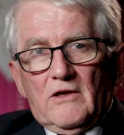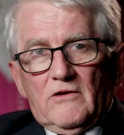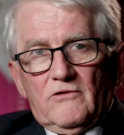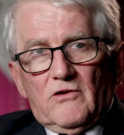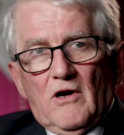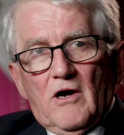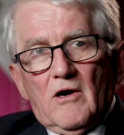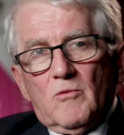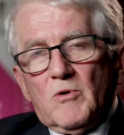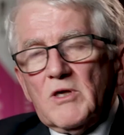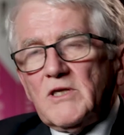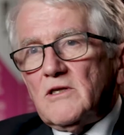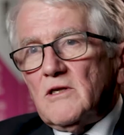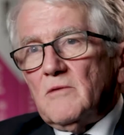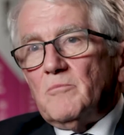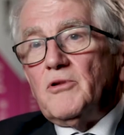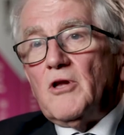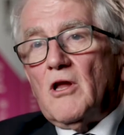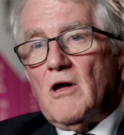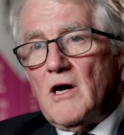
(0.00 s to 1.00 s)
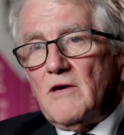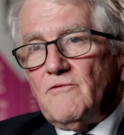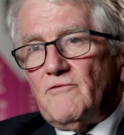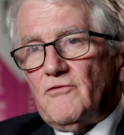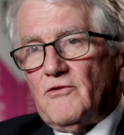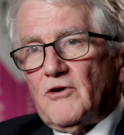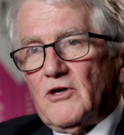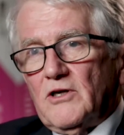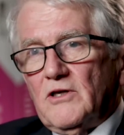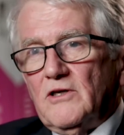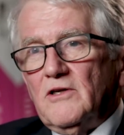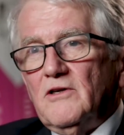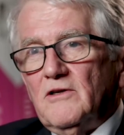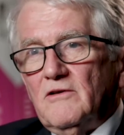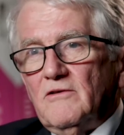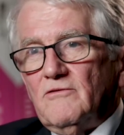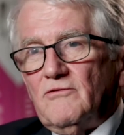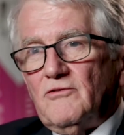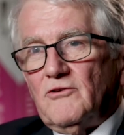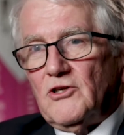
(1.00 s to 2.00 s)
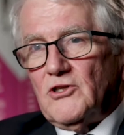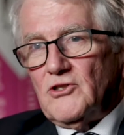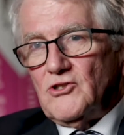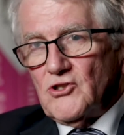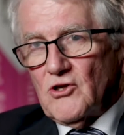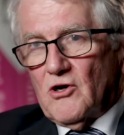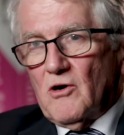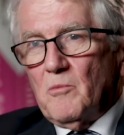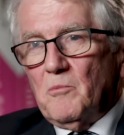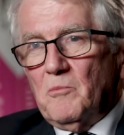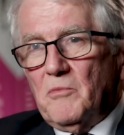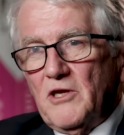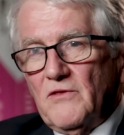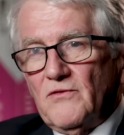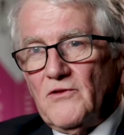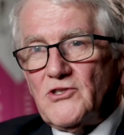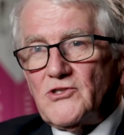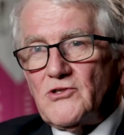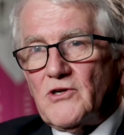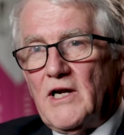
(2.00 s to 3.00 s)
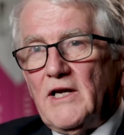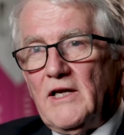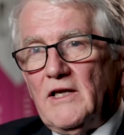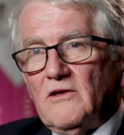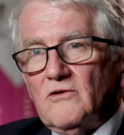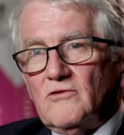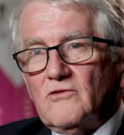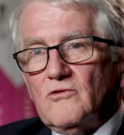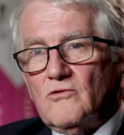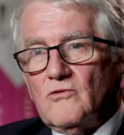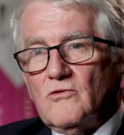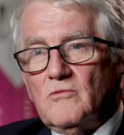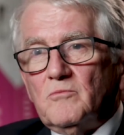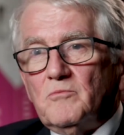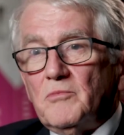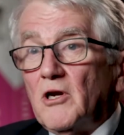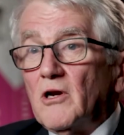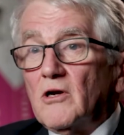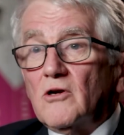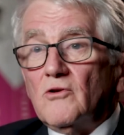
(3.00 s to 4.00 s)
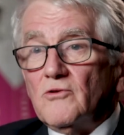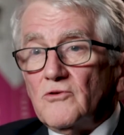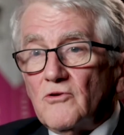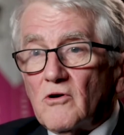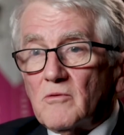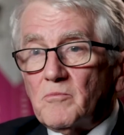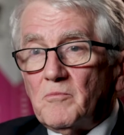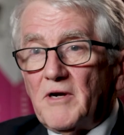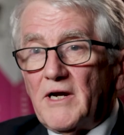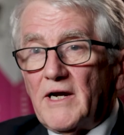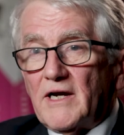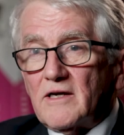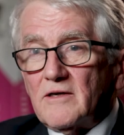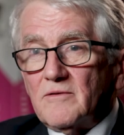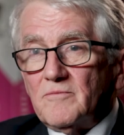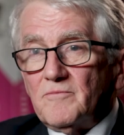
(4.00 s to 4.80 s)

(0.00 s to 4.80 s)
So I went and applied for a job in the training school, but I got knocked back.